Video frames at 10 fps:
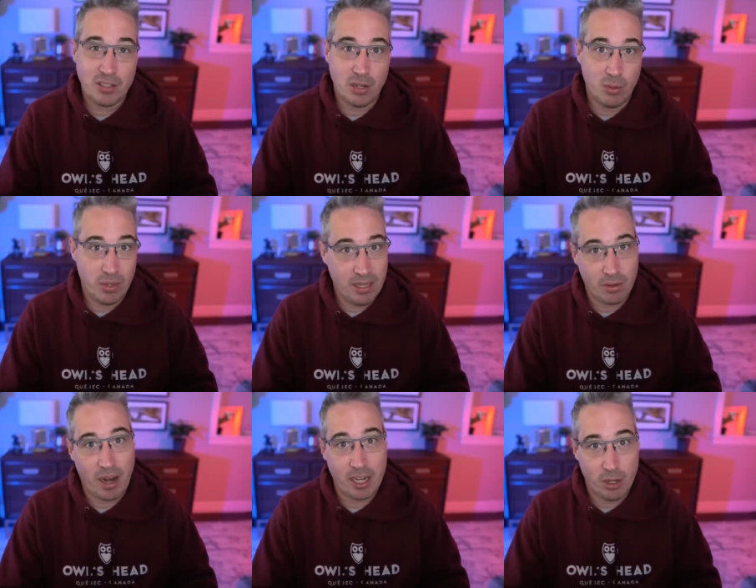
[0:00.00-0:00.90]
So
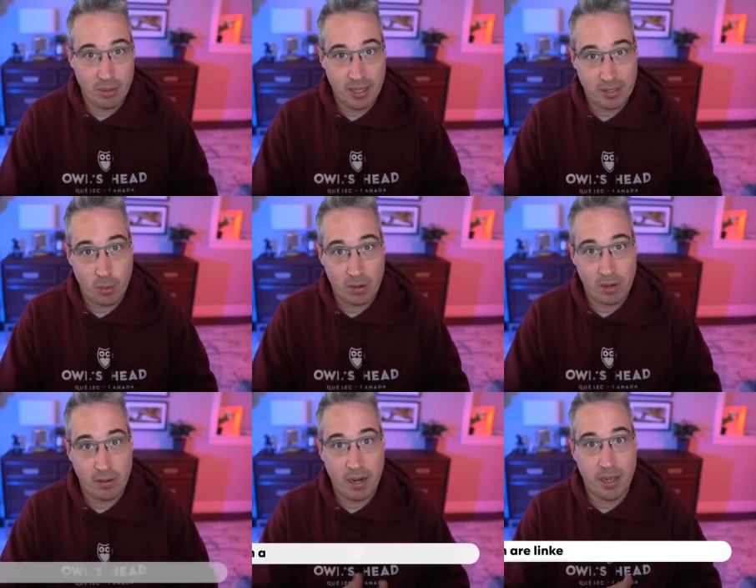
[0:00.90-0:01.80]
either I Code This
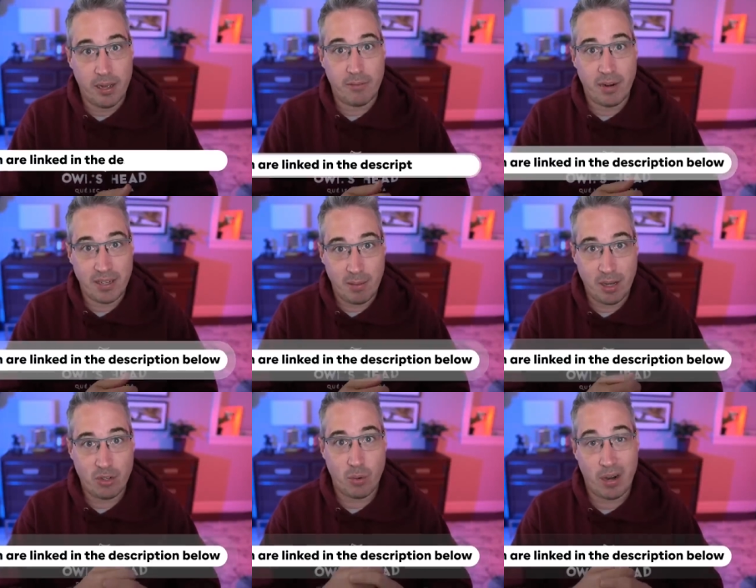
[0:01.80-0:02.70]
or Front End
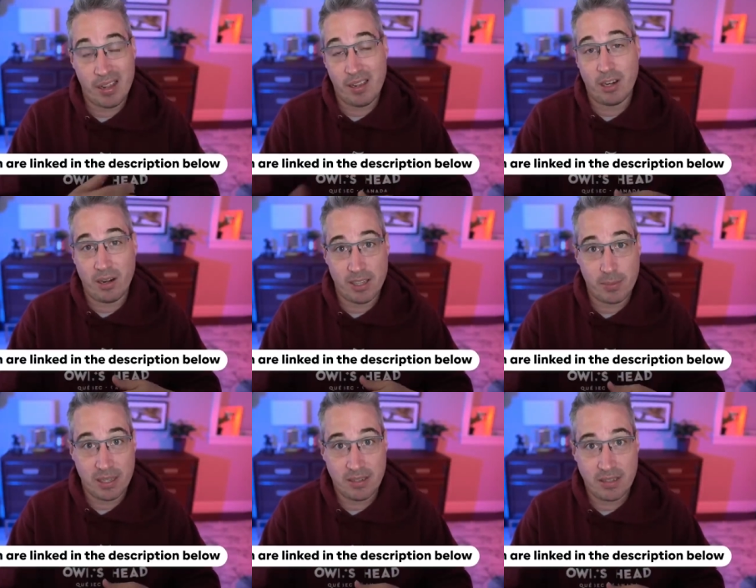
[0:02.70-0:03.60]
Mentor, I think, are nice
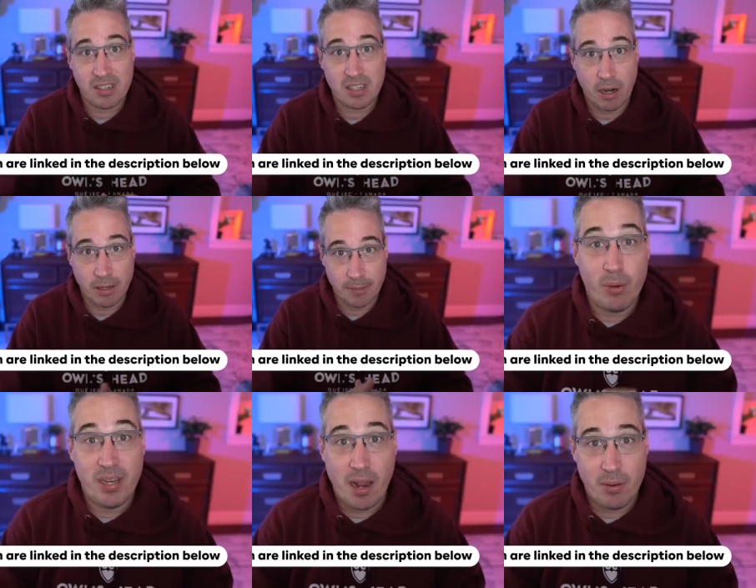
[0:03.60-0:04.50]
places to start. Now,
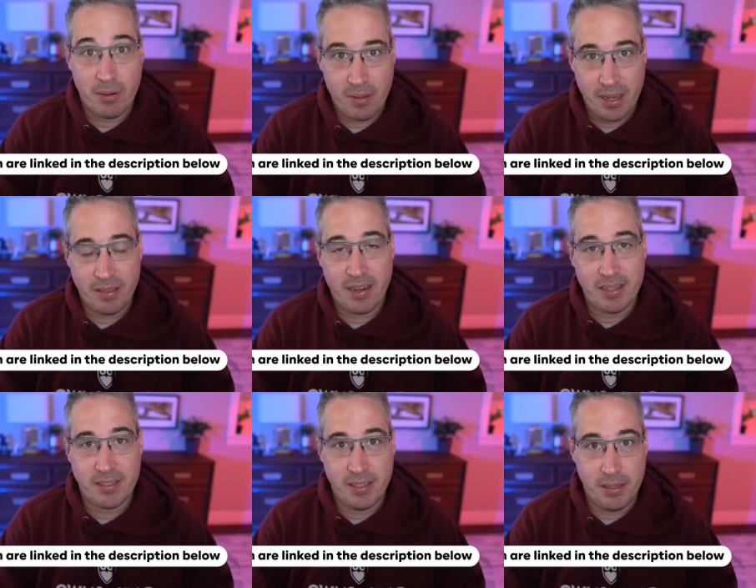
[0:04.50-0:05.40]
another thing that I
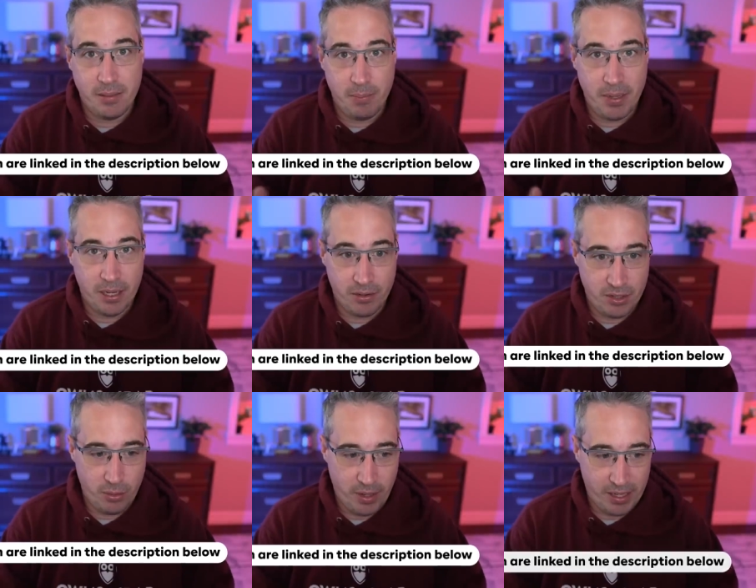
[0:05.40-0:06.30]
see beginners
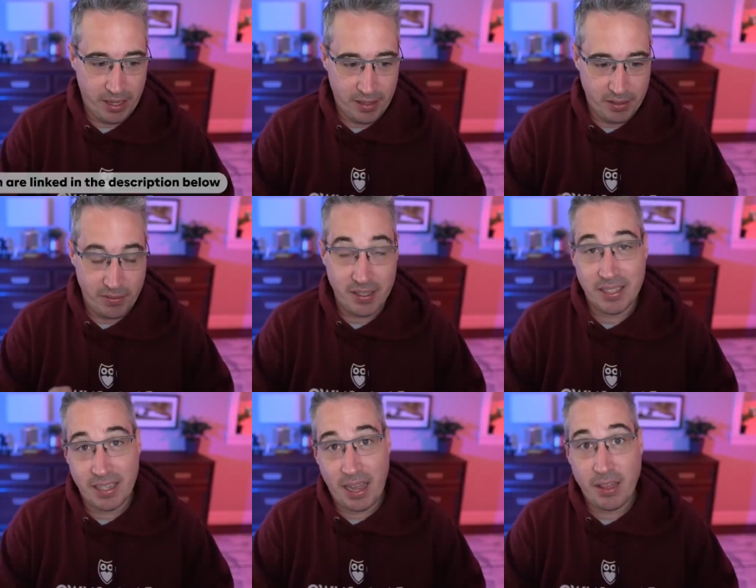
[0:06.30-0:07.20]
doing is
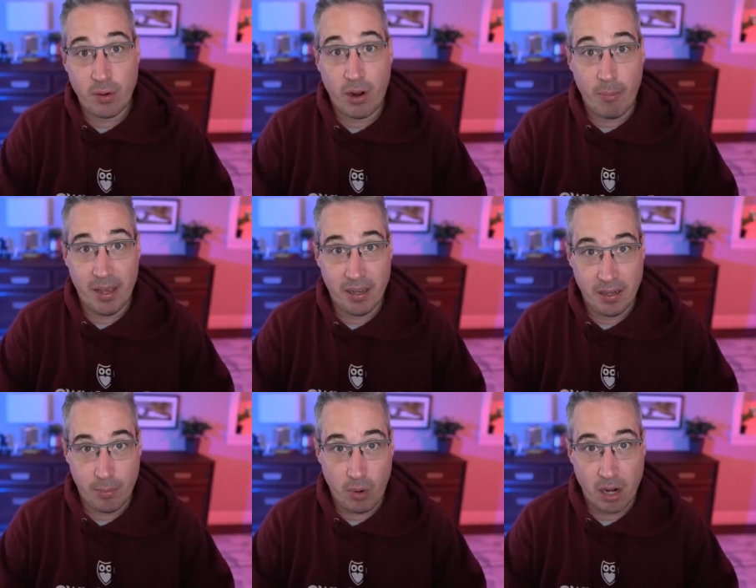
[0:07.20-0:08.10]
feeling like they're not making
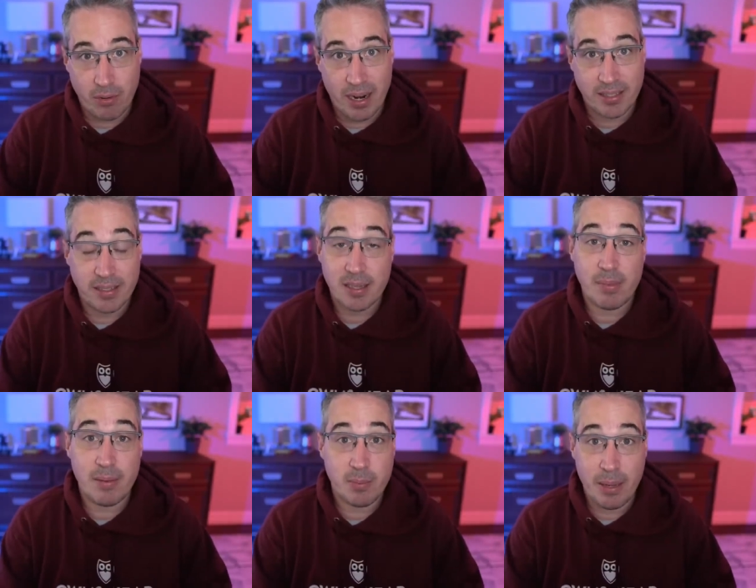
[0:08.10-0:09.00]
any progress. And
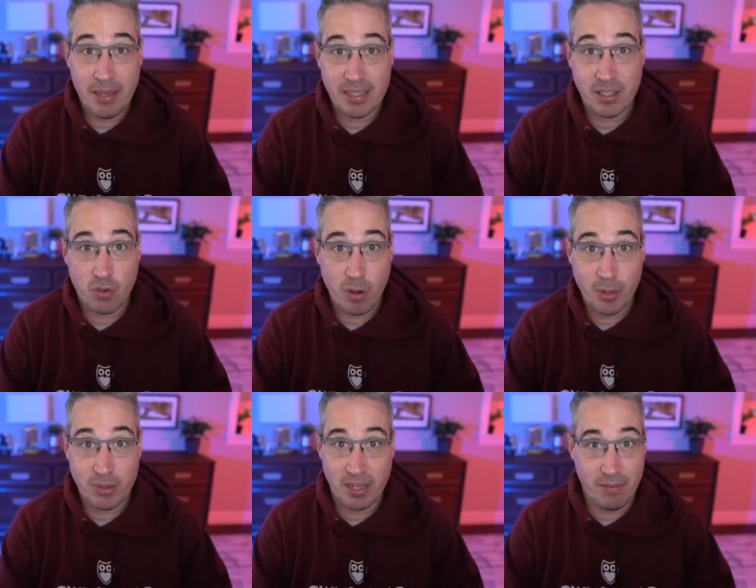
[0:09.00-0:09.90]
sometimes maybe this is from
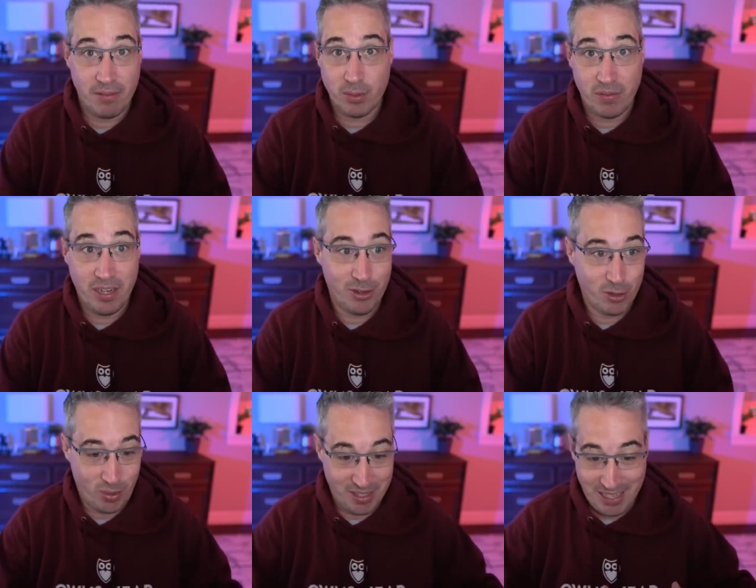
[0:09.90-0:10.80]
those
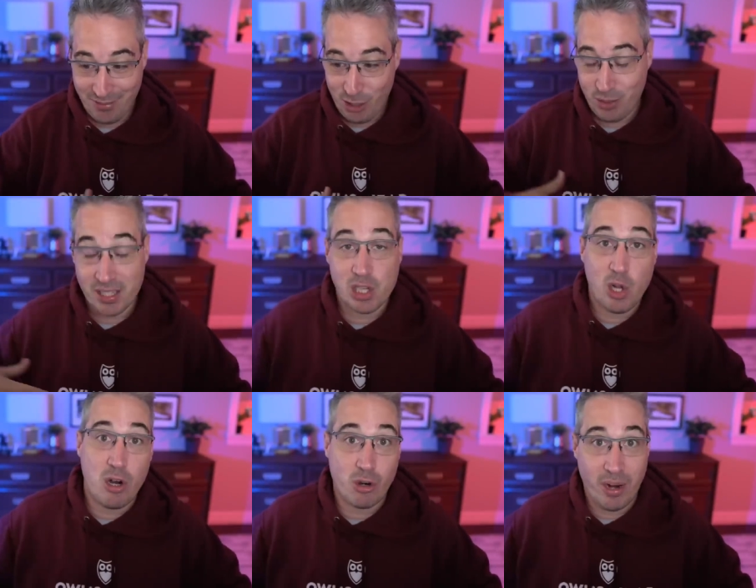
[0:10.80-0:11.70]
videos where it's giving you this
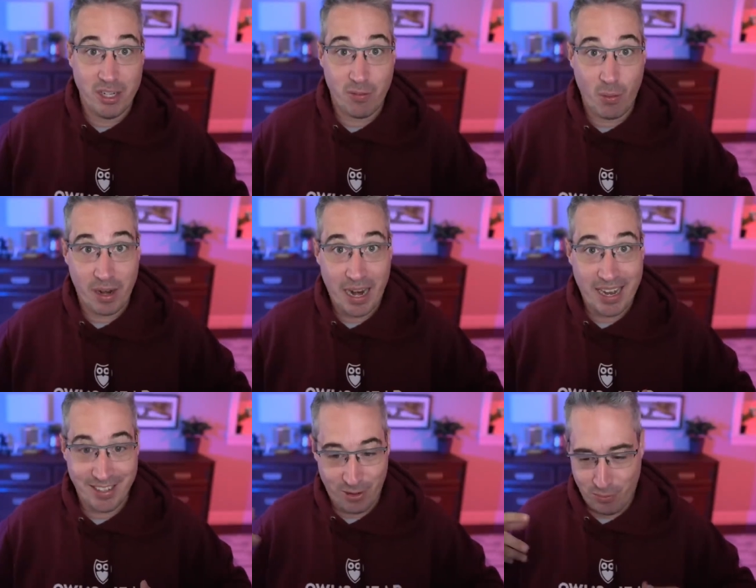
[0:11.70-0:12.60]
long range
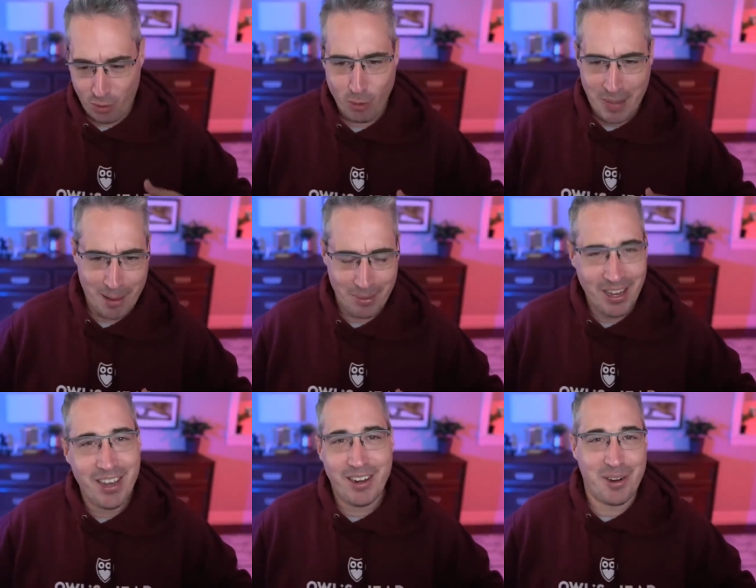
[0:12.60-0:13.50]
forecast or roadmap,
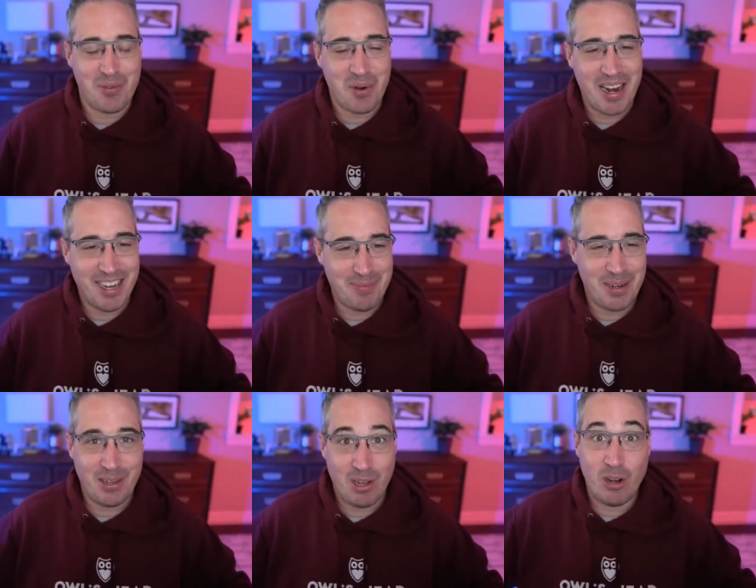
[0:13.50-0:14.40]
not a forecast,
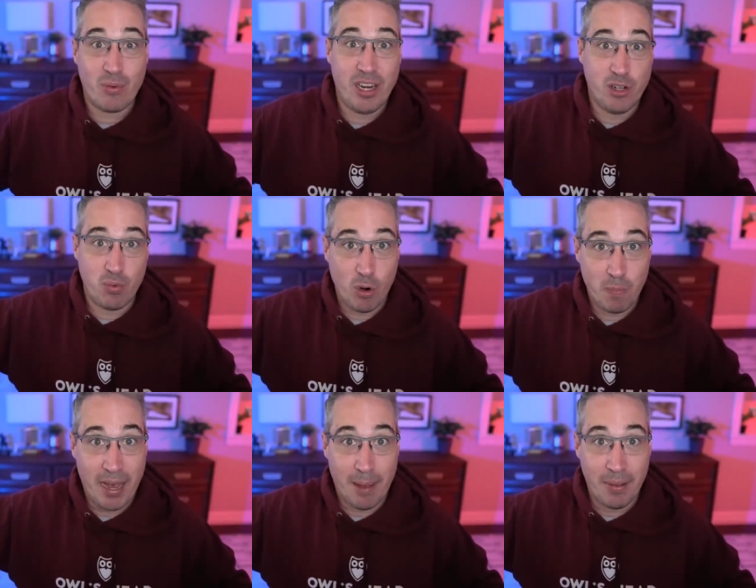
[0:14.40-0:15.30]
but a long range
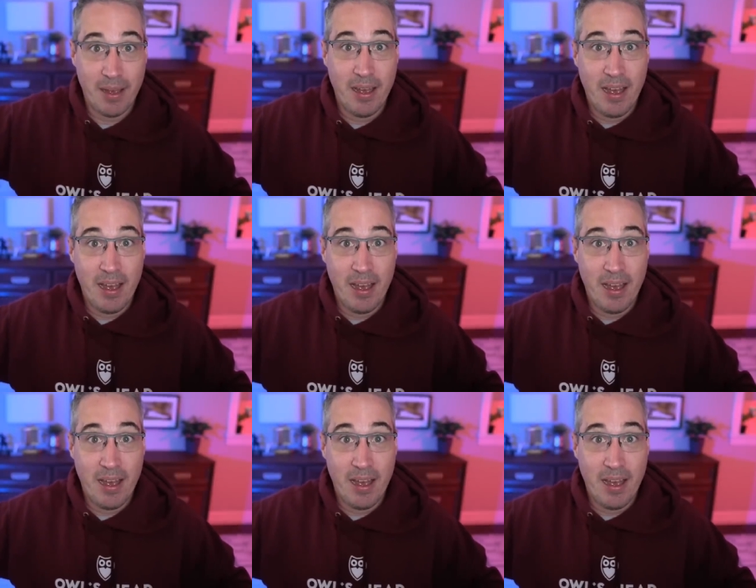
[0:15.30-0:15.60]
roadmap.